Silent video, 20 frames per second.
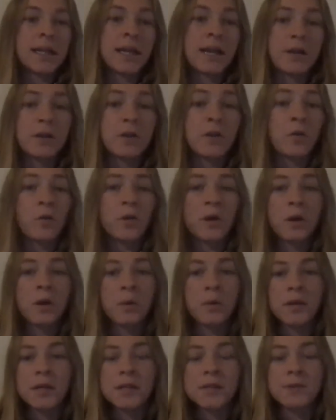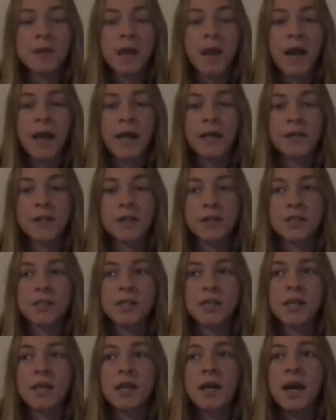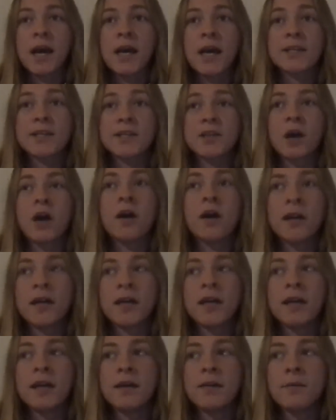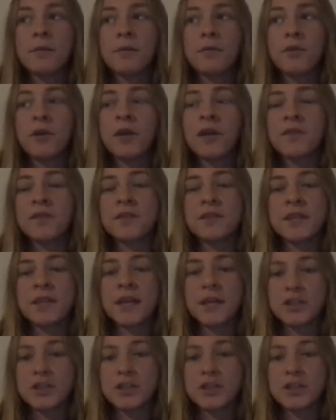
Like I don't know what it was, but I just I saw it before I even did it.